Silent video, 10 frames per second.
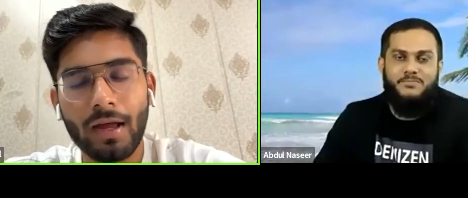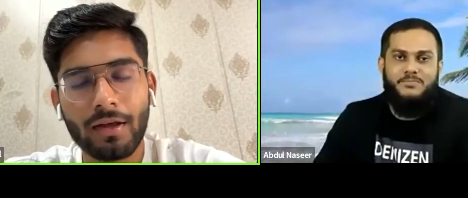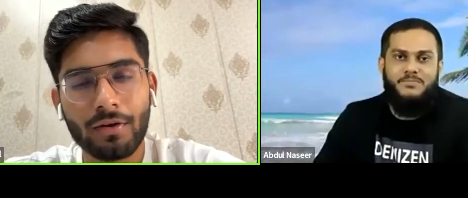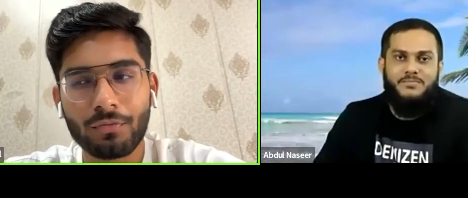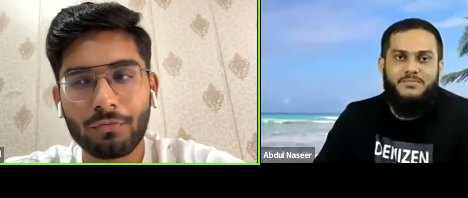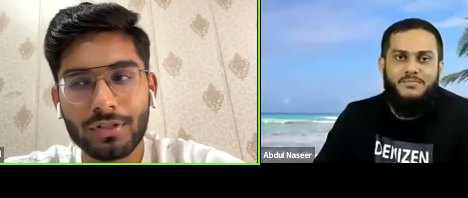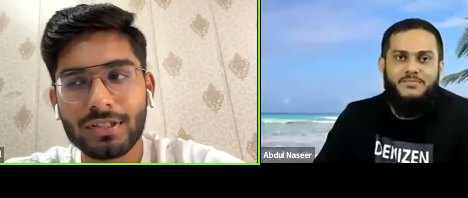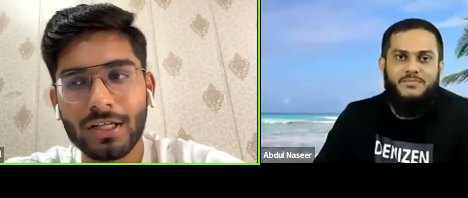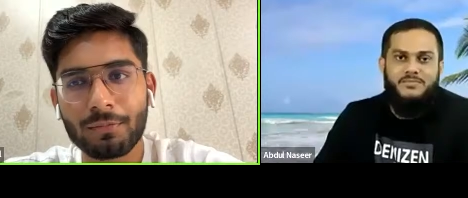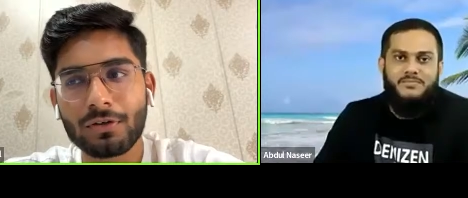Speaker 1: I
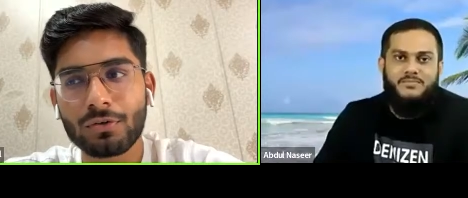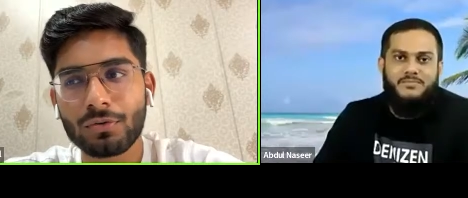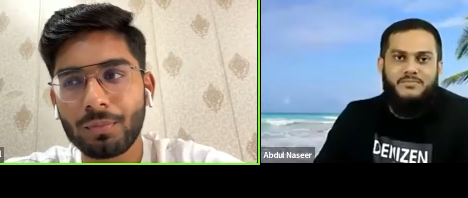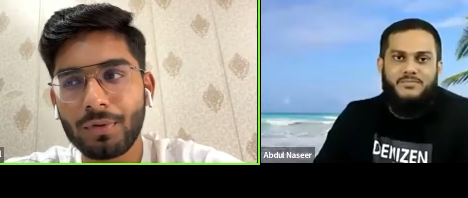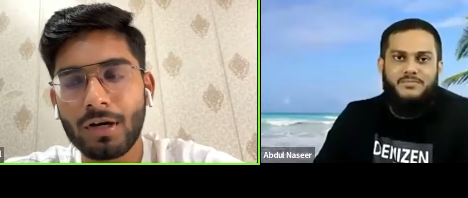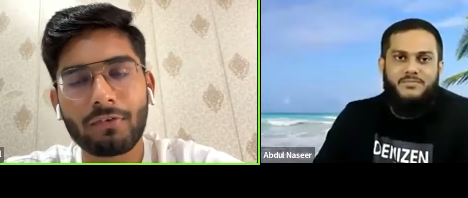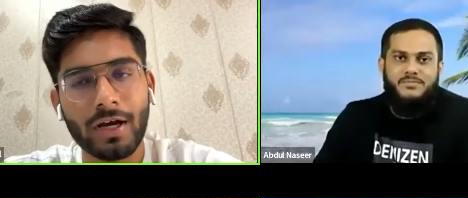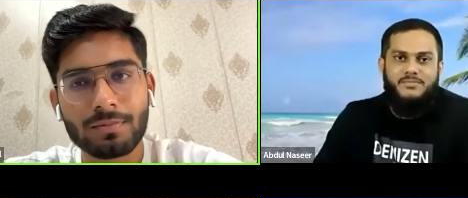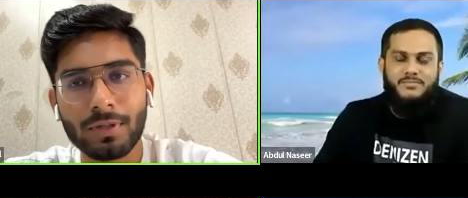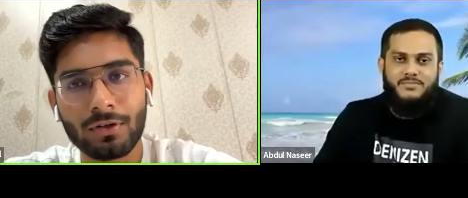wasn't able to
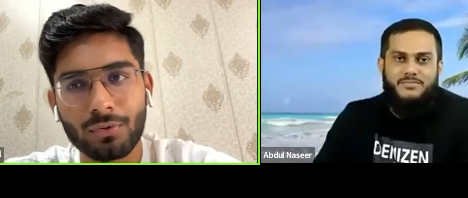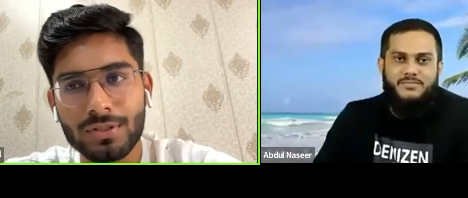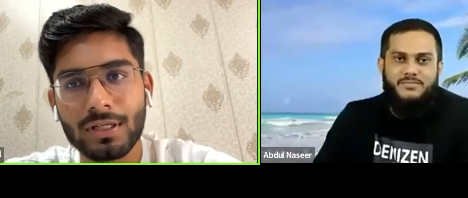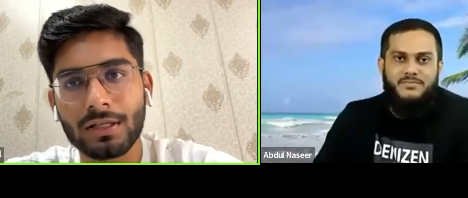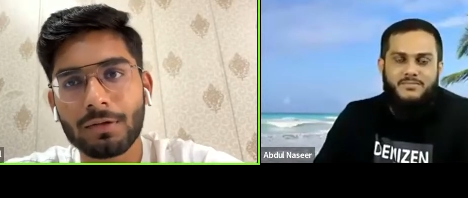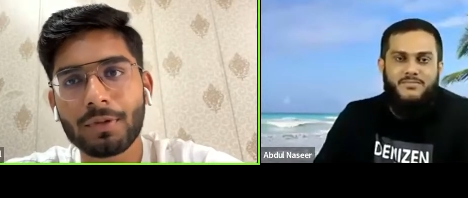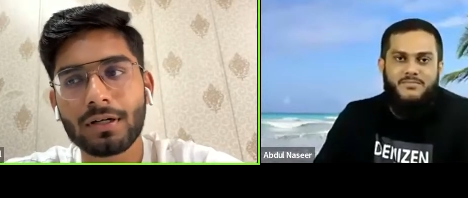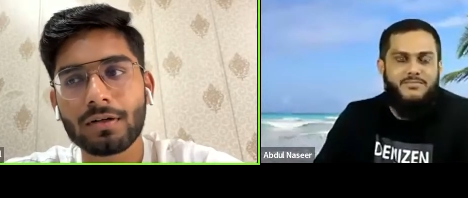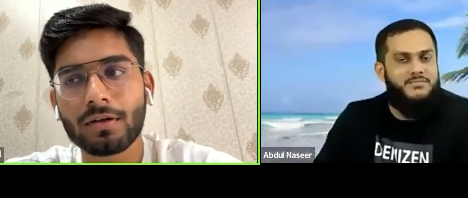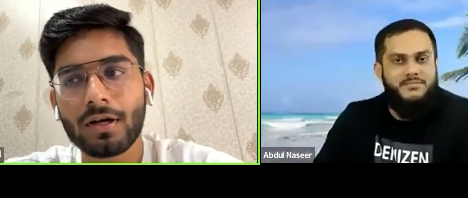revise my notes daily,
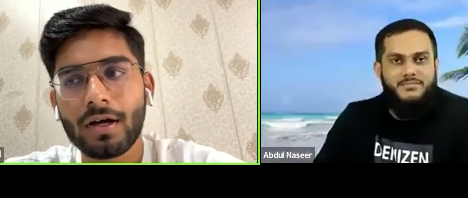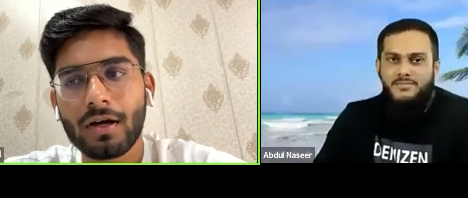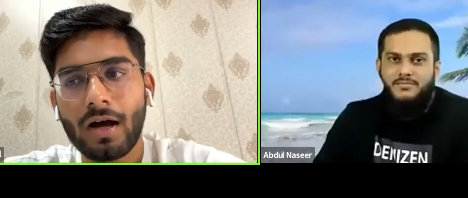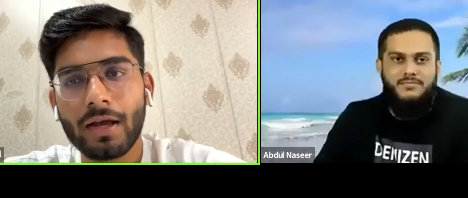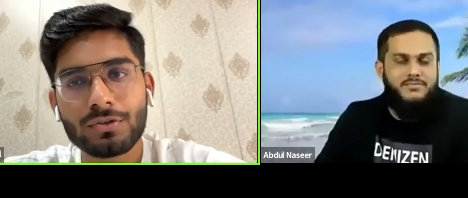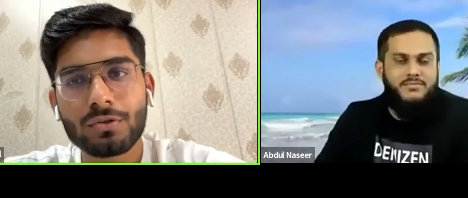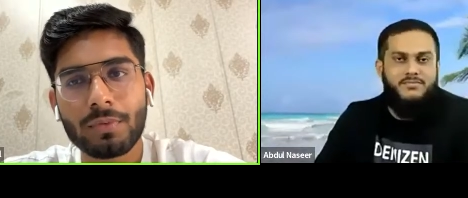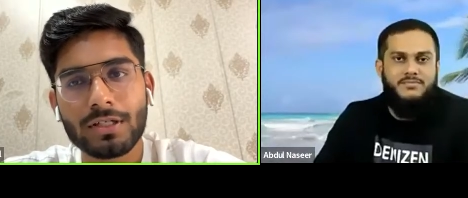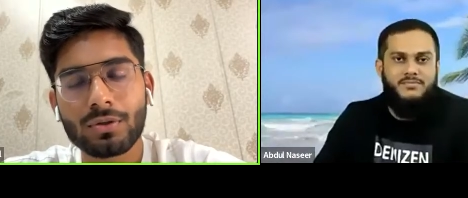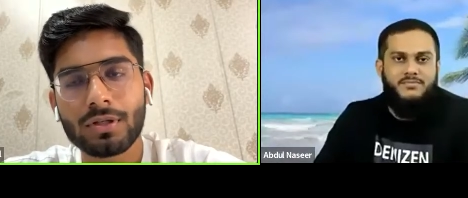but uh, I used to
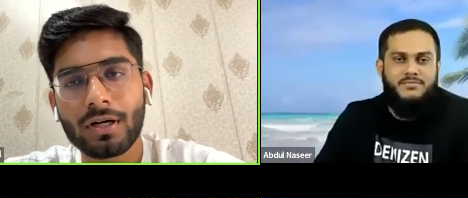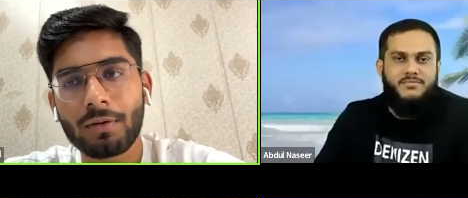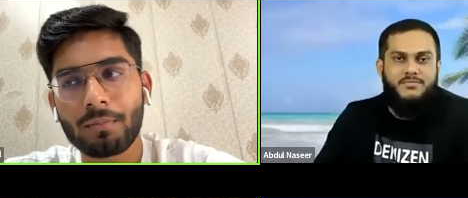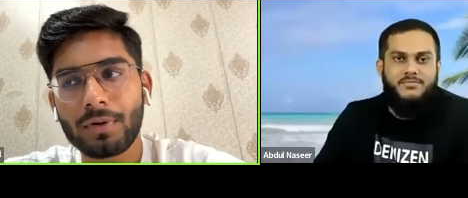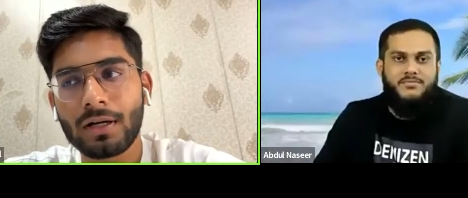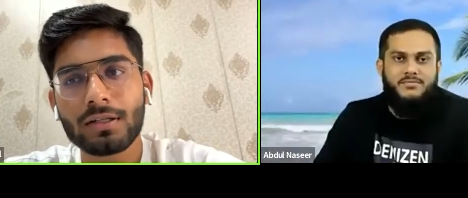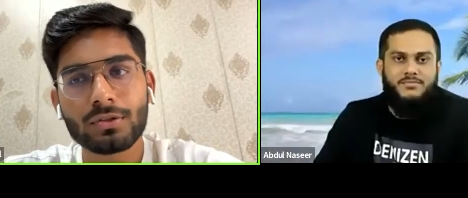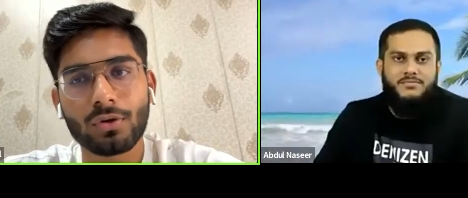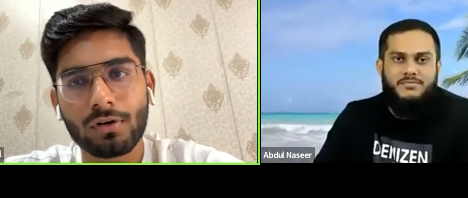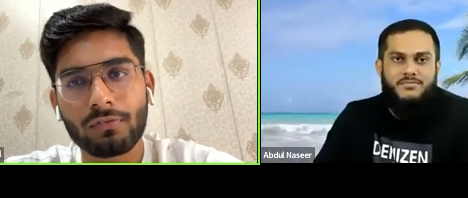make sure that I'm at
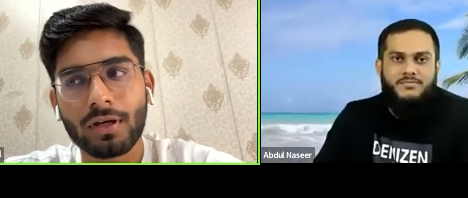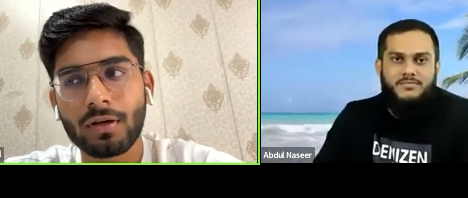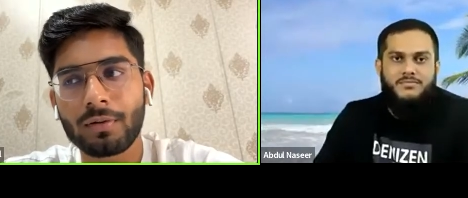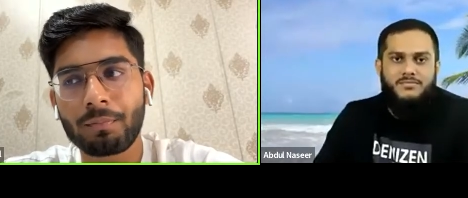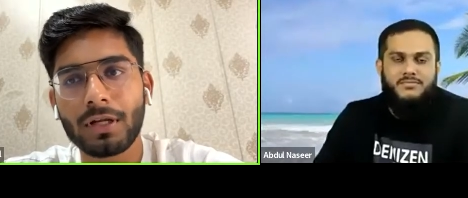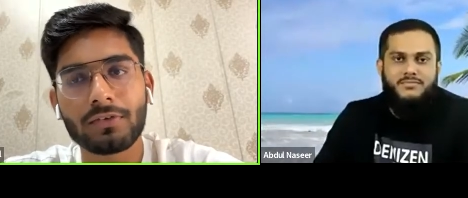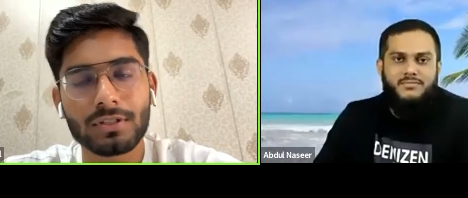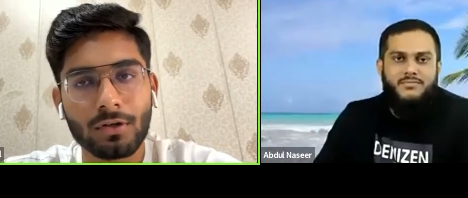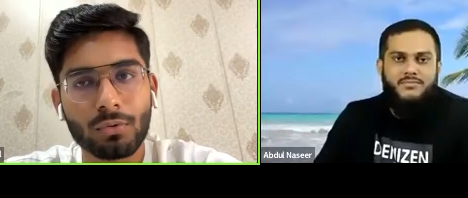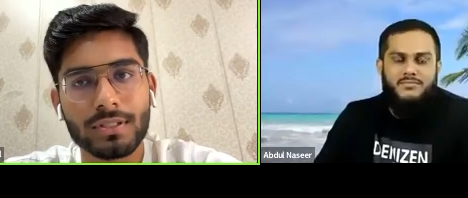least solving the
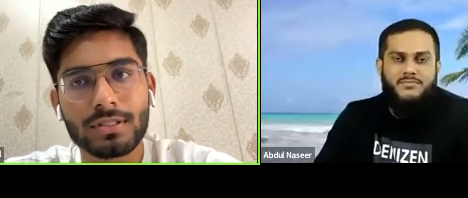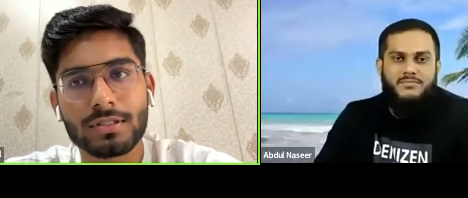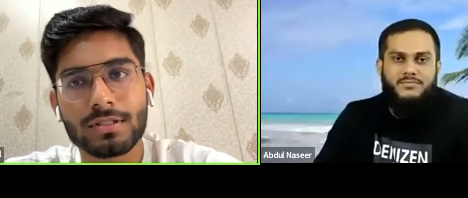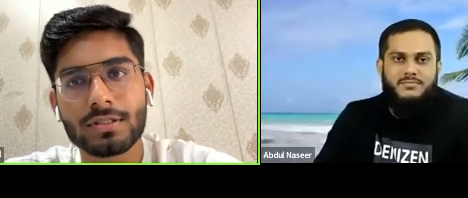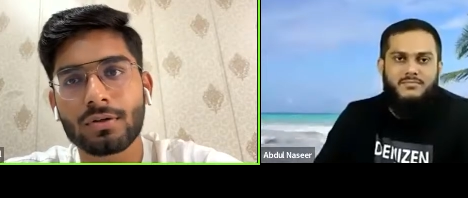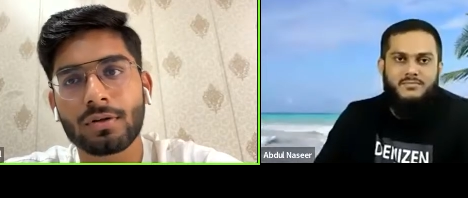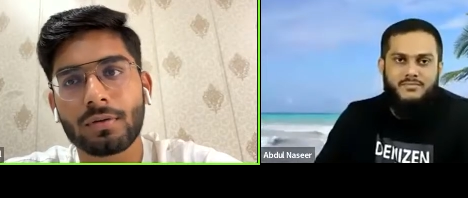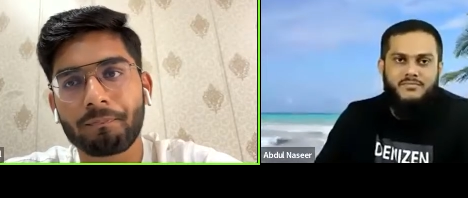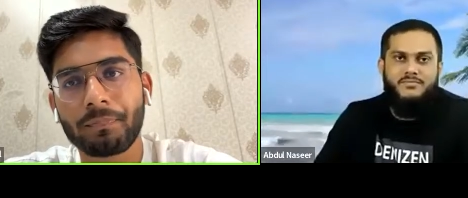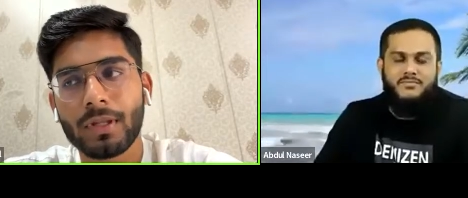previous year questions
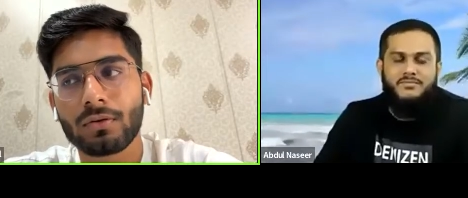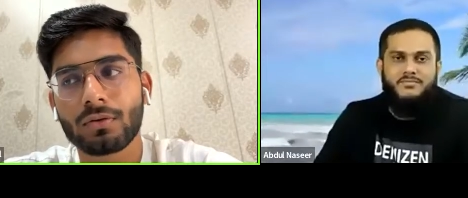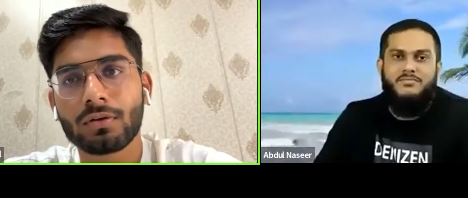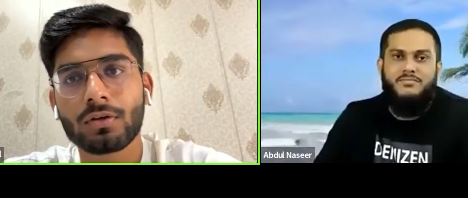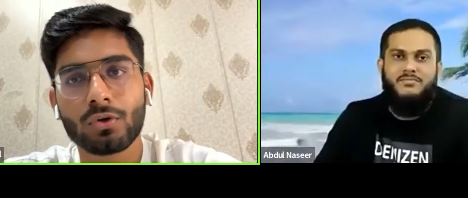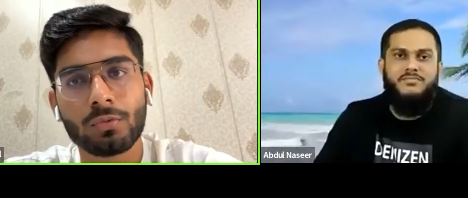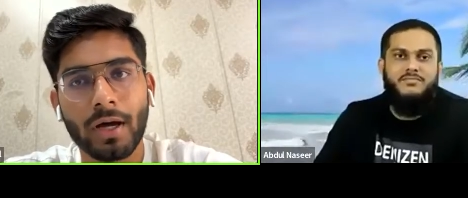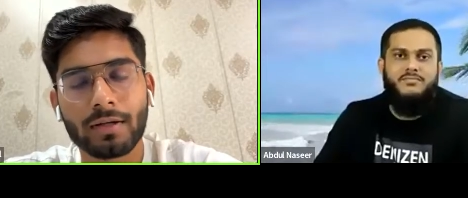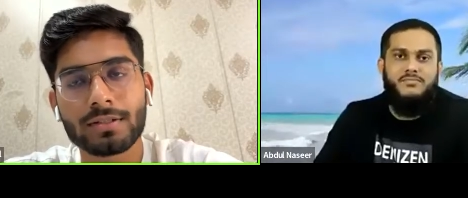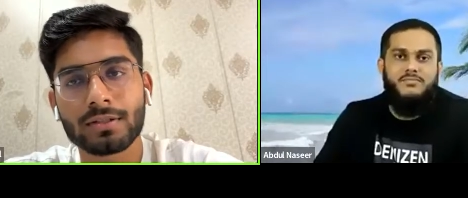or you know few
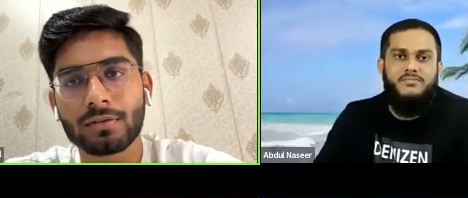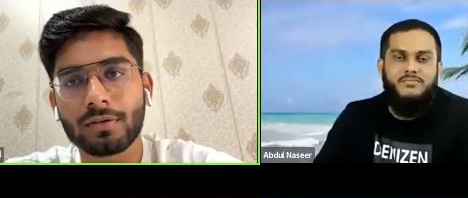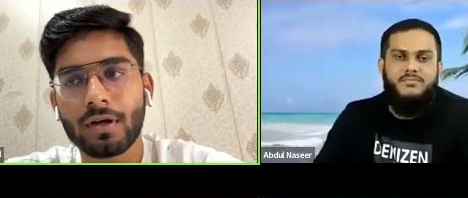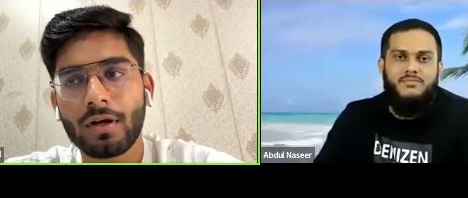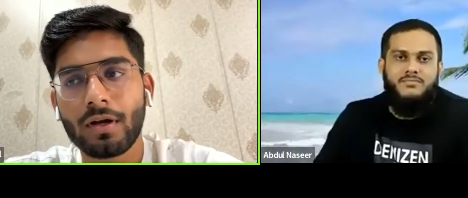banks uh,